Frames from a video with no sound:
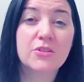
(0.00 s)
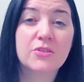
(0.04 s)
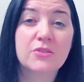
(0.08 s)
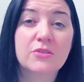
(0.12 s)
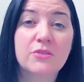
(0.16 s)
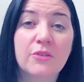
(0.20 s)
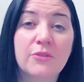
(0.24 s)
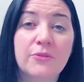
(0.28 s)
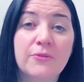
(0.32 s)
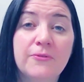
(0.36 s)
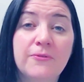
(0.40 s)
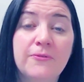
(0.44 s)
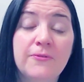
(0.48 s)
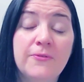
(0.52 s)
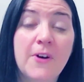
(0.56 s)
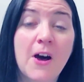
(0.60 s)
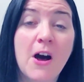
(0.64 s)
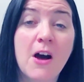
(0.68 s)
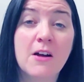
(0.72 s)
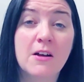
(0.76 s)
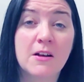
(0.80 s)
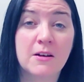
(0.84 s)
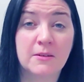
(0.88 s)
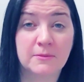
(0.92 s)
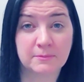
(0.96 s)
So
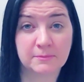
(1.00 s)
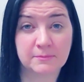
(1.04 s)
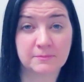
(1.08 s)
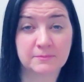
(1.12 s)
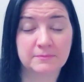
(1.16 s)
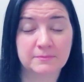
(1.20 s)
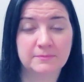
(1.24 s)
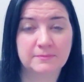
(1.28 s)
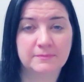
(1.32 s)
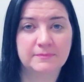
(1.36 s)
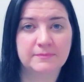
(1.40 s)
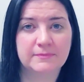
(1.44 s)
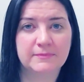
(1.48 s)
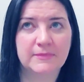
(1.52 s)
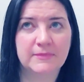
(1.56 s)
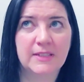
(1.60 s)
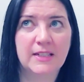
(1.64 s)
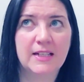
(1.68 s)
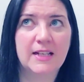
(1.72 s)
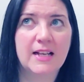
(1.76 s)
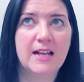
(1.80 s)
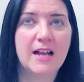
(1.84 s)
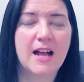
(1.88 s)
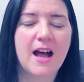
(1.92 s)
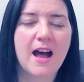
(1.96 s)
fogum,
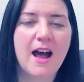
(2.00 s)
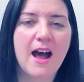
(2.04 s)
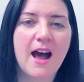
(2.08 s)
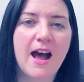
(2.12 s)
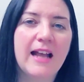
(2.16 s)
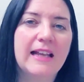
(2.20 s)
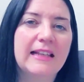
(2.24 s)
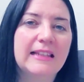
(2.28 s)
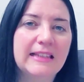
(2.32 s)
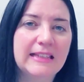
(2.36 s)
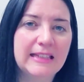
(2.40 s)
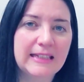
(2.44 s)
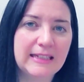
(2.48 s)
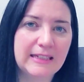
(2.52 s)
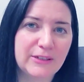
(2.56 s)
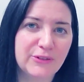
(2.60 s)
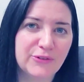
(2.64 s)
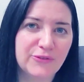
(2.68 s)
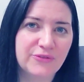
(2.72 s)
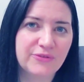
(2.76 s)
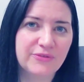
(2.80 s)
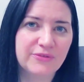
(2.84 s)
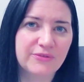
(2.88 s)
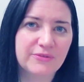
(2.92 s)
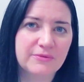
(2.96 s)
I
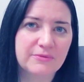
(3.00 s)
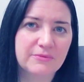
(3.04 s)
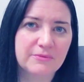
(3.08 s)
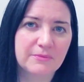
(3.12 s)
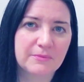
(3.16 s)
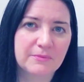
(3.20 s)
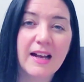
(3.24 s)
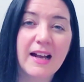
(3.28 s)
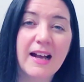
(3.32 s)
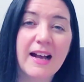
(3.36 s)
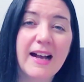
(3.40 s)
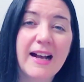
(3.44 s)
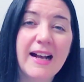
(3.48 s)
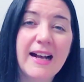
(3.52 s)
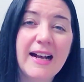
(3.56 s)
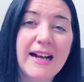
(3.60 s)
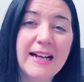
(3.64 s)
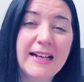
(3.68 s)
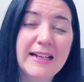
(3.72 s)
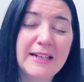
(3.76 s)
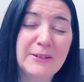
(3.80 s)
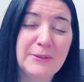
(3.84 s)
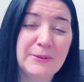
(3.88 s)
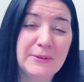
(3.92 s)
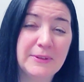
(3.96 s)
leave,
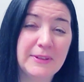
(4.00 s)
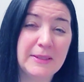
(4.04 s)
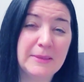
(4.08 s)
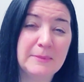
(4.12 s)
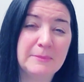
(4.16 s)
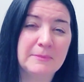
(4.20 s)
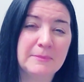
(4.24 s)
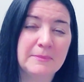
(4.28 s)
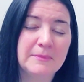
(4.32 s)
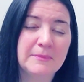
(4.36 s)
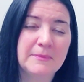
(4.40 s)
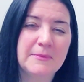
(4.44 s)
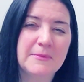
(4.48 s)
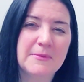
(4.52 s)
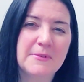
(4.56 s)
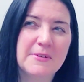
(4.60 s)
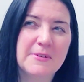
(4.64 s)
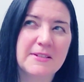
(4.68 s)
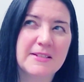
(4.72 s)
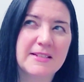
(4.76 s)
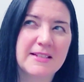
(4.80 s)
I ream,